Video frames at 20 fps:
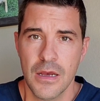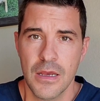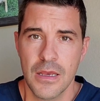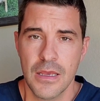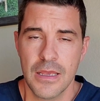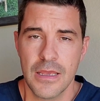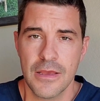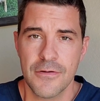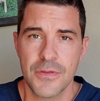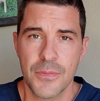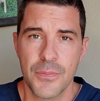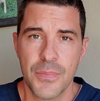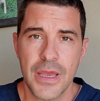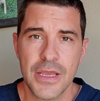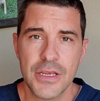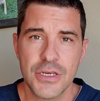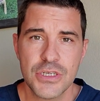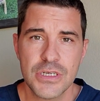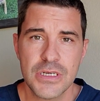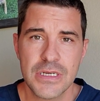If the
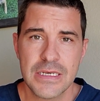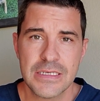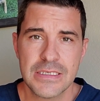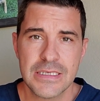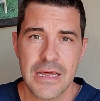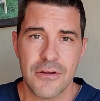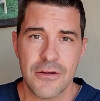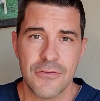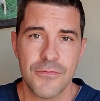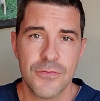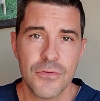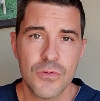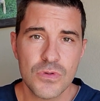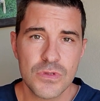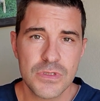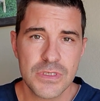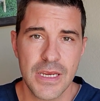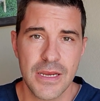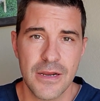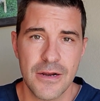patient has had a full
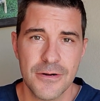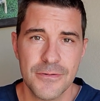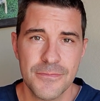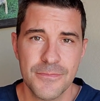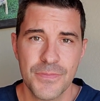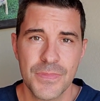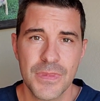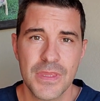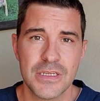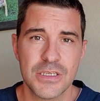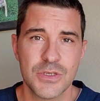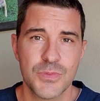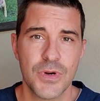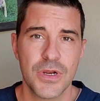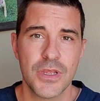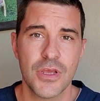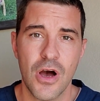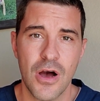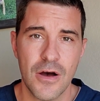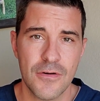tear, it's
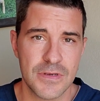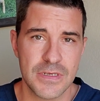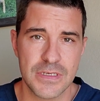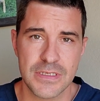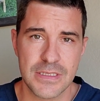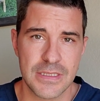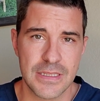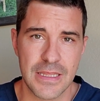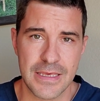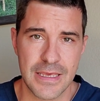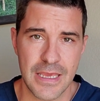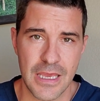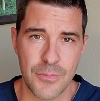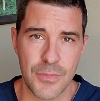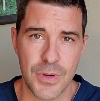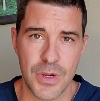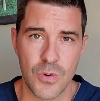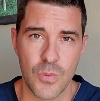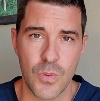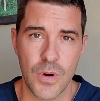pretty obvious that they can't
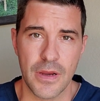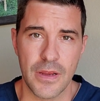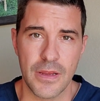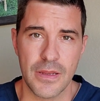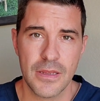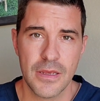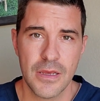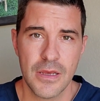bear weight.